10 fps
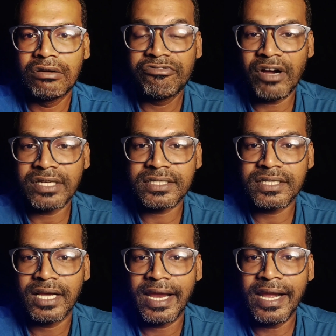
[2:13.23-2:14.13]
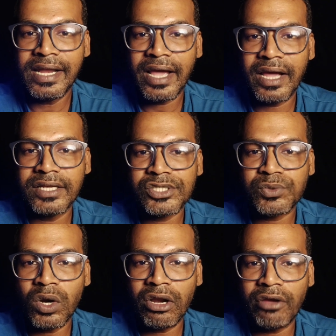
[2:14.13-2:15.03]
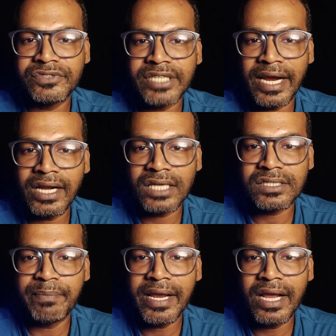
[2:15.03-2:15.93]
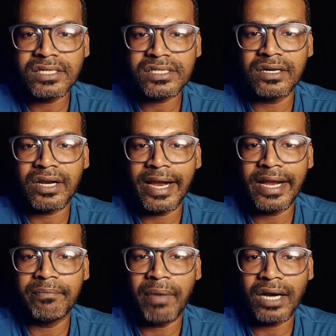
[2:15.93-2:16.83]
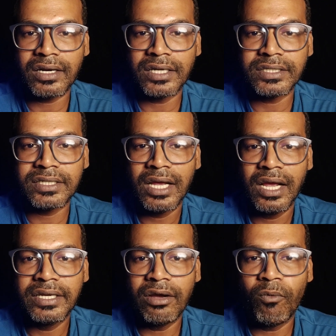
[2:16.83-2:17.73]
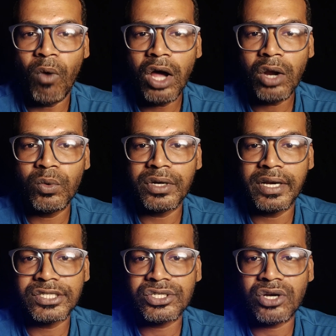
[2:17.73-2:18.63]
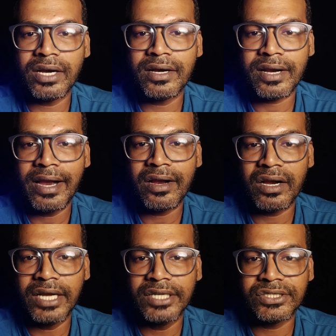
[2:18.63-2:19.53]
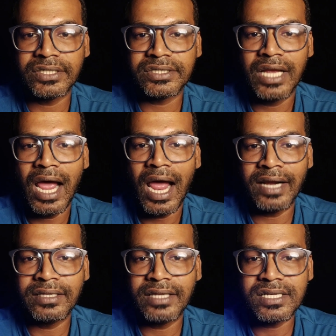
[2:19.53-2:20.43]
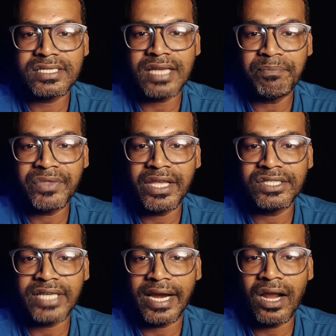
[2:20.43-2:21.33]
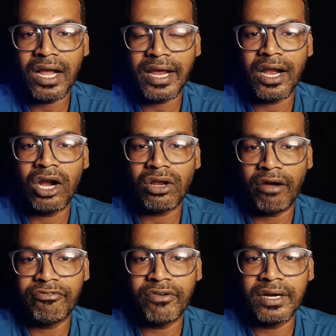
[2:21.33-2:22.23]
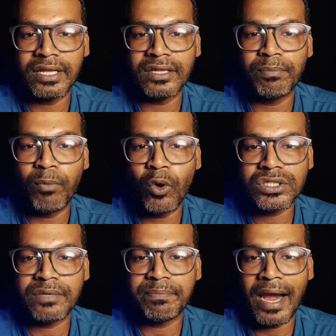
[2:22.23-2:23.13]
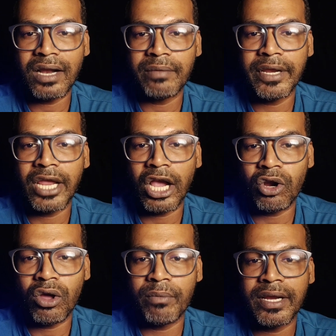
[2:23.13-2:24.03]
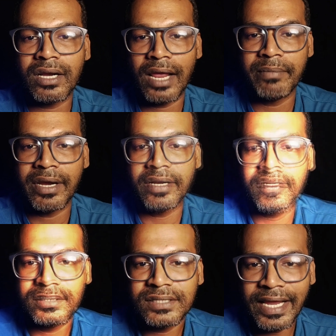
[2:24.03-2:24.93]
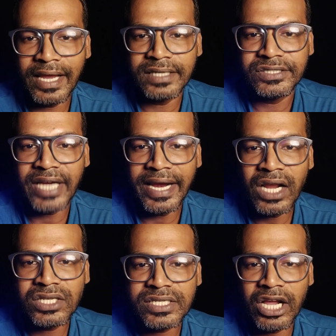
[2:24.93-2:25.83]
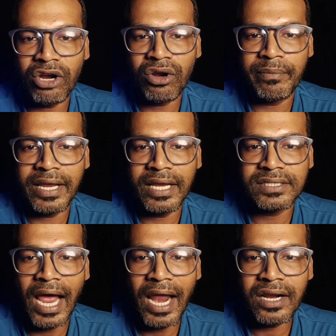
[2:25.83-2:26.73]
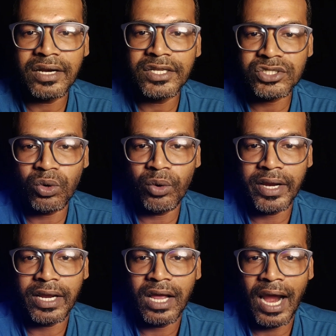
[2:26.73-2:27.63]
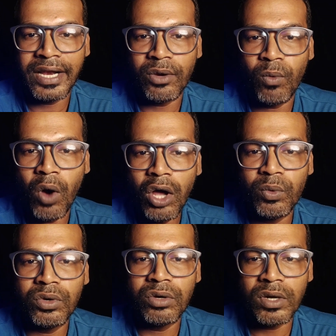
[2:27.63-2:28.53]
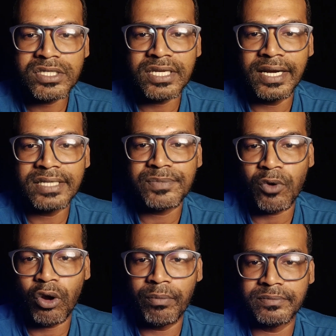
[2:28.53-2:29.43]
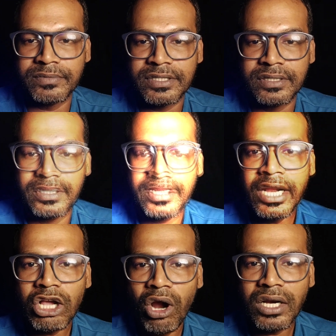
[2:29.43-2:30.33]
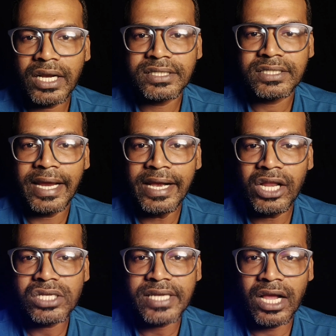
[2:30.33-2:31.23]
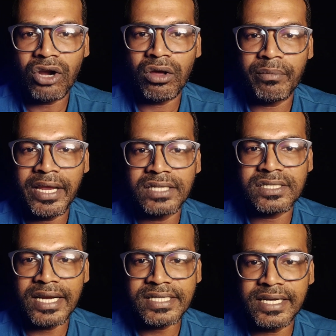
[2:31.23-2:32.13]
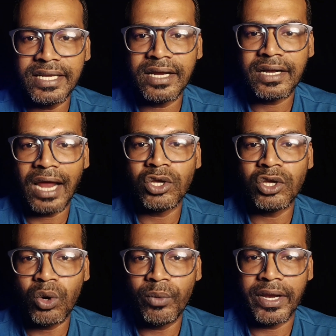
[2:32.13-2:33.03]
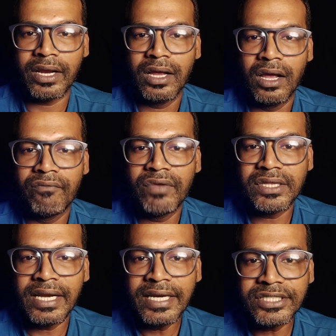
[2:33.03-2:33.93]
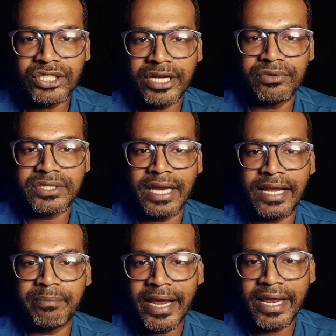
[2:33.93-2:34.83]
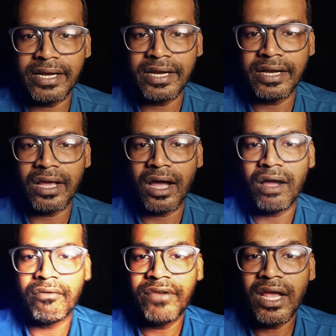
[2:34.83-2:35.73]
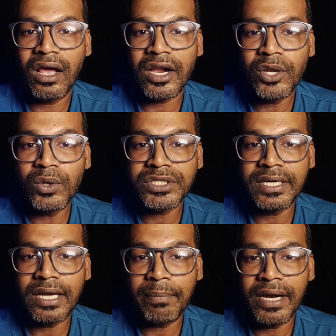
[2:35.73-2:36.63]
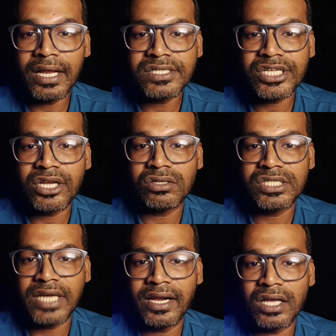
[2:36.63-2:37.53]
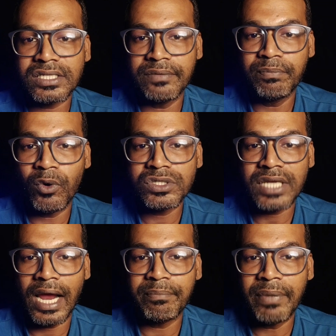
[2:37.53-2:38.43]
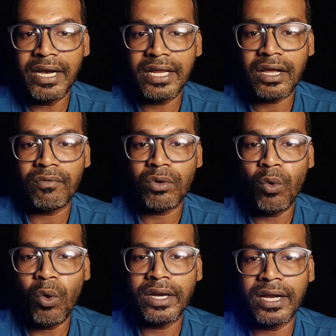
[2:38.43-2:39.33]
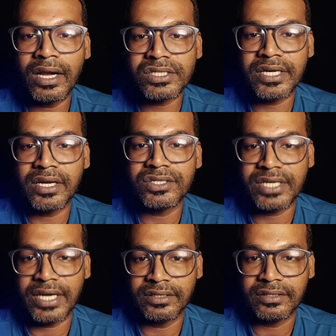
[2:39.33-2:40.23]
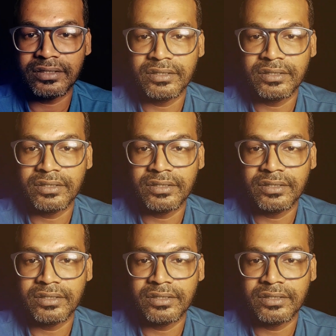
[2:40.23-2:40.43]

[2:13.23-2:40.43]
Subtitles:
First, India is one of China's biggest trading partners. A war would destroy trade relations, and that's something China cannot afford in the post-pandemic economic climate. Second, China's economy is already slowing, and a war would worsen its problems. In contrast, India's economy is resilient and growing. With initiatives like Make in India, we are reducing dependency on China's imports and building our own industrial strength.